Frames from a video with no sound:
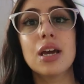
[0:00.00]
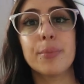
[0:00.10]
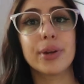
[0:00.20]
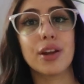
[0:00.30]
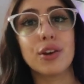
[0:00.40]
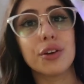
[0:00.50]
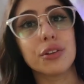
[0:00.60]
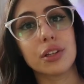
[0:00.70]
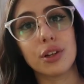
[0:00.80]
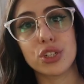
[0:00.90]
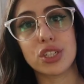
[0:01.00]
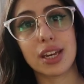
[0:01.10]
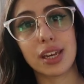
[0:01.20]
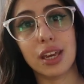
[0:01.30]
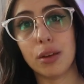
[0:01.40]
but I know the
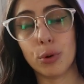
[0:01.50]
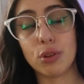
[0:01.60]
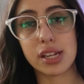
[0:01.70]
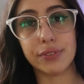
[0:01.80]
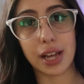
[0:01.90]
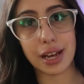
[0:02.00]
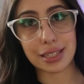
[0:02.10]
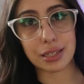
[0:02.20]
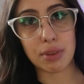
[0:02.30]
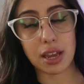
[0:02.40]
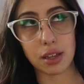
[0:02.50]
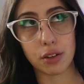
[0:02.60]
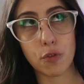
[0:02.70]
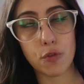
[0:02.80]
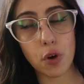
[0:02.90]
Logitech keyboards have lasted me
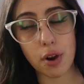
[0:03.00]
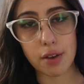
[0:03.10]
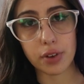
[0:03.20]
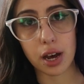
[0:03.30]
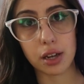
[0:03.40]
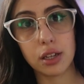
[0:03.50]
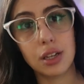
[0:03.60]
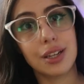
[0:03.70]
forever.